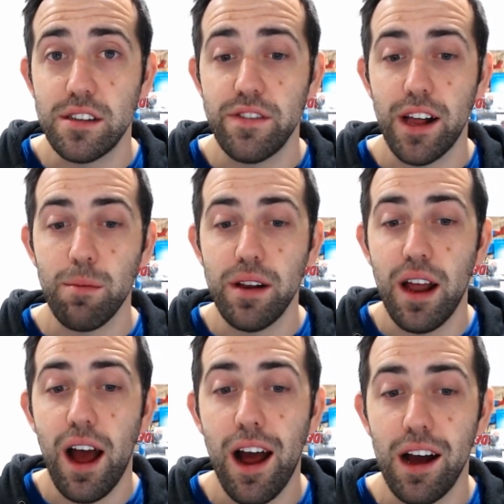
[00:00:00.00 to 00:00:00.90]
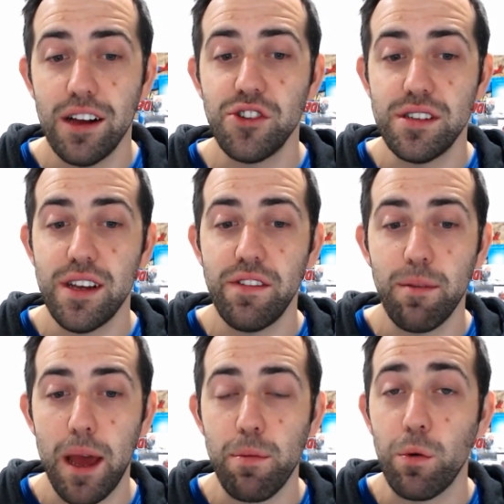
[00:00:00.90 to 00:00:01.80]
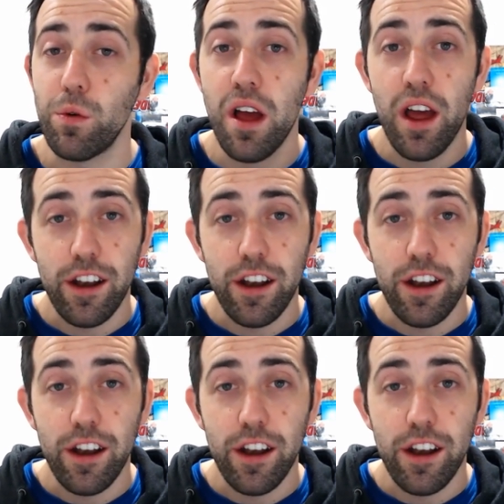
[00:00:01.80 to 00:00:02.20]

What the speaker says: development, 170 people,